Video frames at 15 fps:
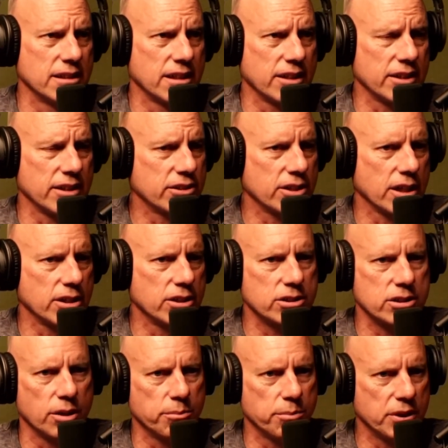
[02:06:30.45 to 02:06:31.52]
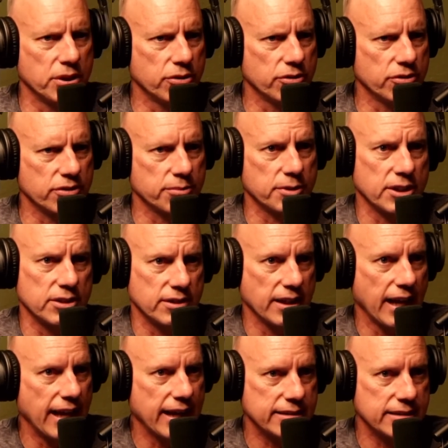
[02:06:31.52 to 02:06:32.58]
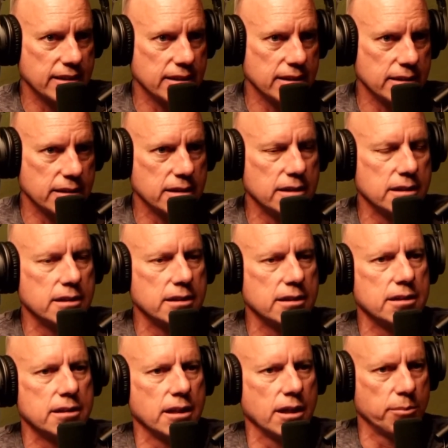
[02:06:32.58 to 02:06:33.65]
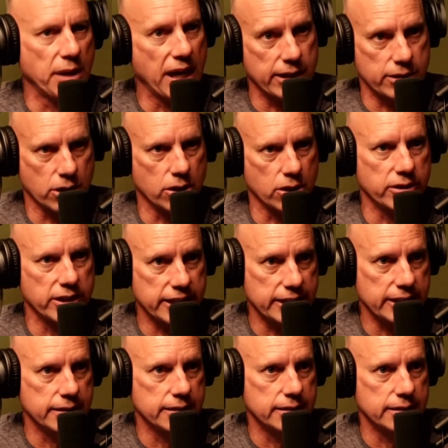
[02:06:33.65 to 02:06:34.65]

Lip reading: think she got hooked on pills because of the accident, a bad car wreck.